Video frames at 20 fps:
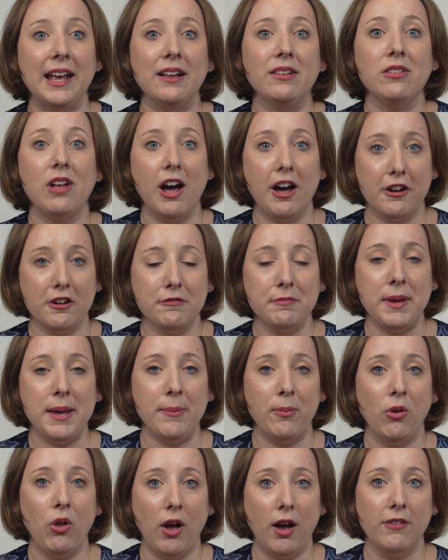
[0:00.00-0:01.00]
a lot of
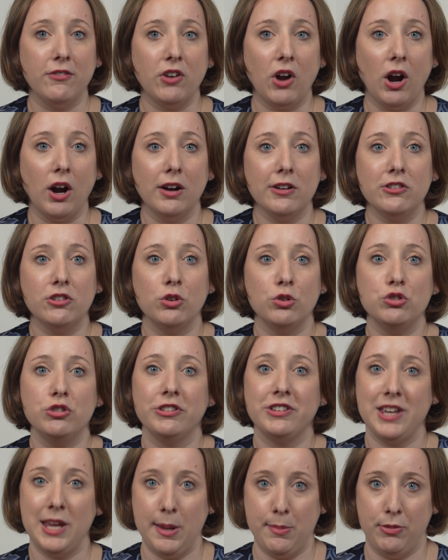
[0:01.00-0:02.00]
people off guard, so
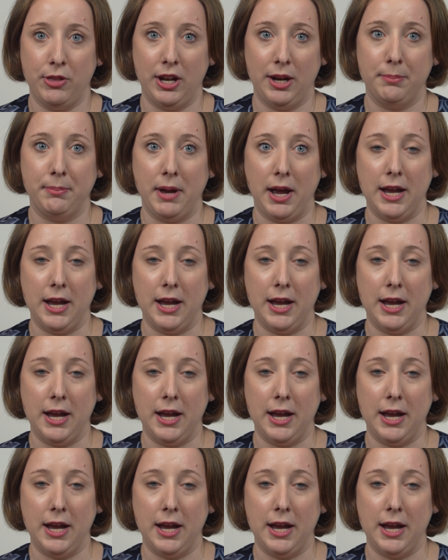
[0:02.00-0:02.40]
just keep that in